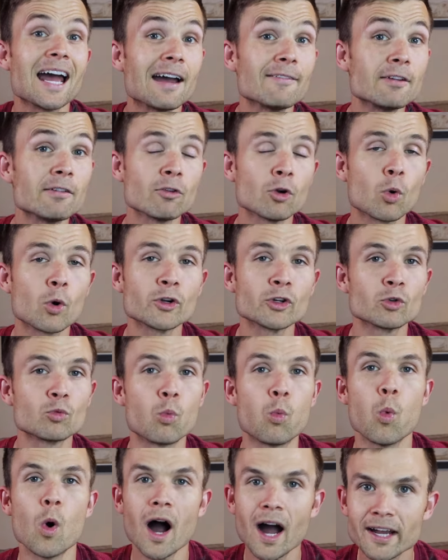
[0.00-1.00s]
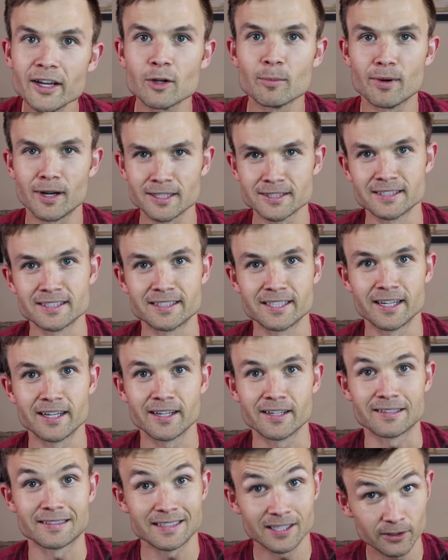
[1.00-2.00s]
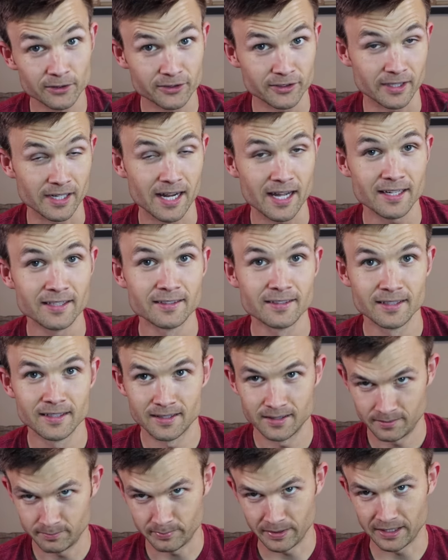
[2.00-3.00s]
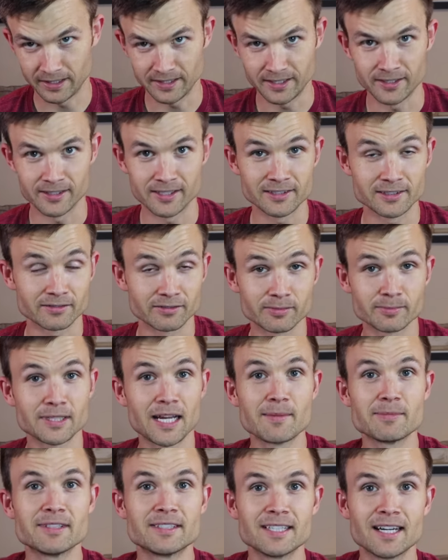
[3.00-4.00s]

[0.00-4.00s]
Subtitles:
Have you ever wondered why your Boston Terrier tilts their head? Bella here does it from time to